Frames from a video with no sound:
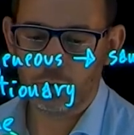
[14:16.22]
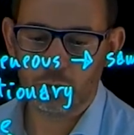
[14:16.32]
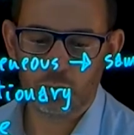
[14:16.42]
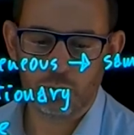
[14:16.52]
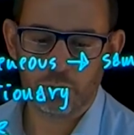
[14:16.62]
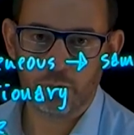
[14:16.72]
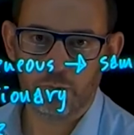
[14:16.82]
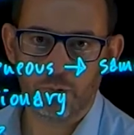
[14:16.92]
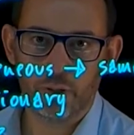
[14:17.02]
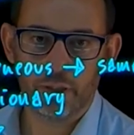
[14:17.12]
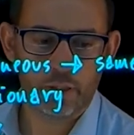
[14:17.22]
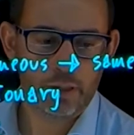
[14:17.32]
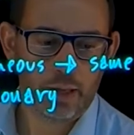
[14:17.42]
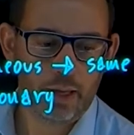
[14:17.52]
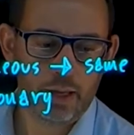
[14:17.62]
2, 3,
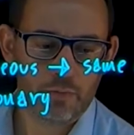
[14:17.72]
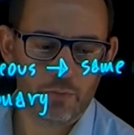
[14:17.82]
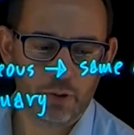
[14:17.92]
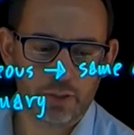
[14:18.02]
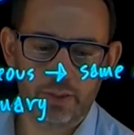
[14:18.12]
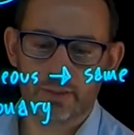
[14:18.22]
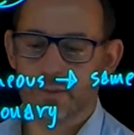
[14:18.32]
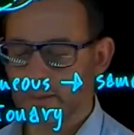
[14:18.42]
and 4 in this